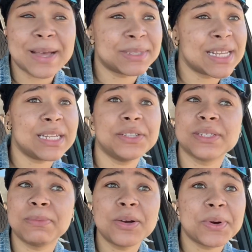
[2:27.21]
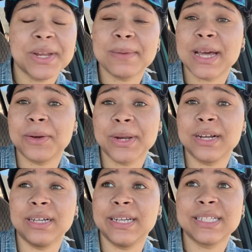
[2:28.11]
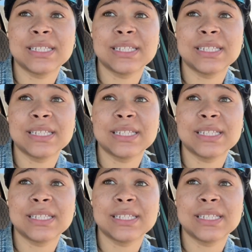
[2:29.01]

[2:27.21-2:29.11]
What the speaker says: I'm telling you, Simone want everybody around her.